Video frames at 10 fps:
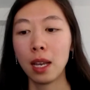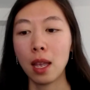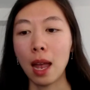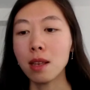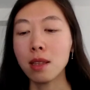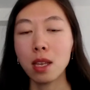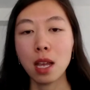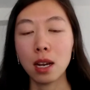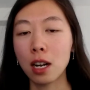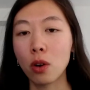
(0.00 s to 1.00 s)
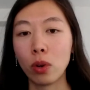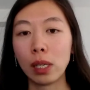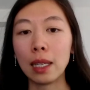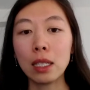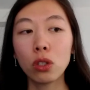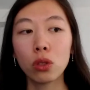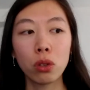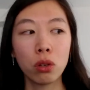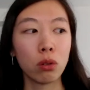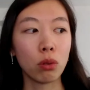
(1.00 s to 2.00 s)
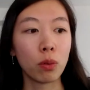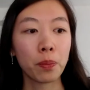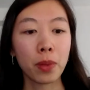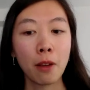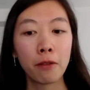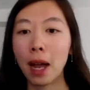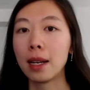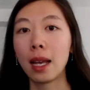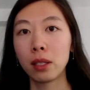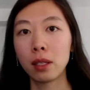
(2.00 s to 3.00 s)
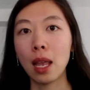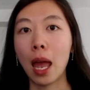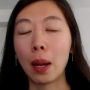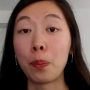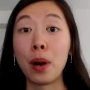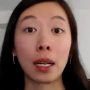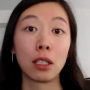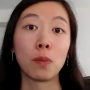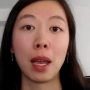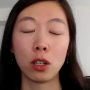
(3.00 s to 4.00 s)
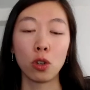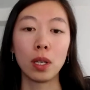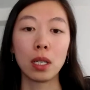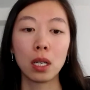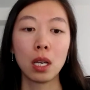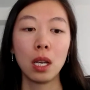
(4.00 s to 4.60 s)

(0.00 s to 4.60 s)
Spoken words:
anything that kind of relates to finance and practice management.